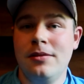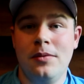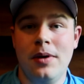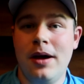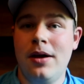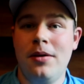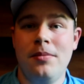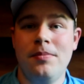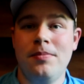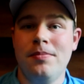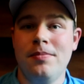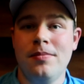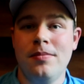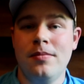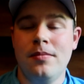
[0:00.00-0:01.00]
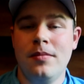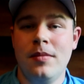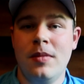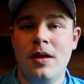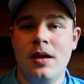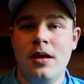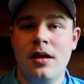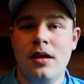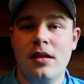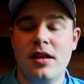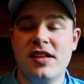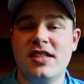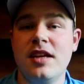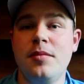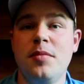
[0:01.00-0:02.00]
well, they
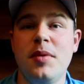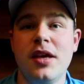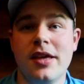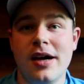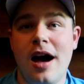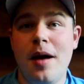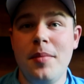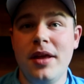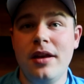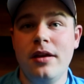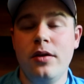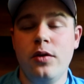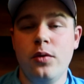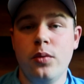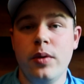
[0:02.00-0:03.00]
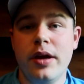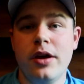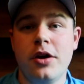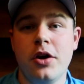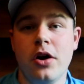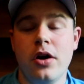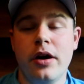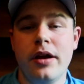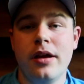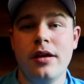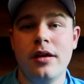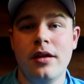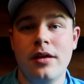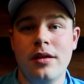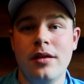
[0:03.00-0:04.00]
seem to be a common, reoccurring
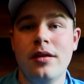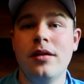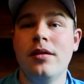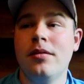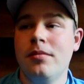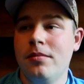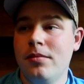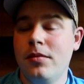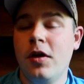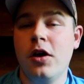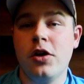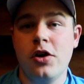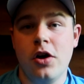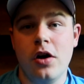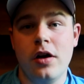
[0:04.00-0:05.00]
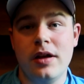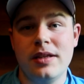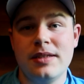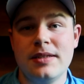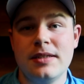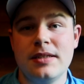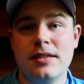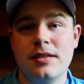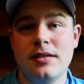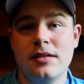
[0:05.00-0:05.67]
occurrence.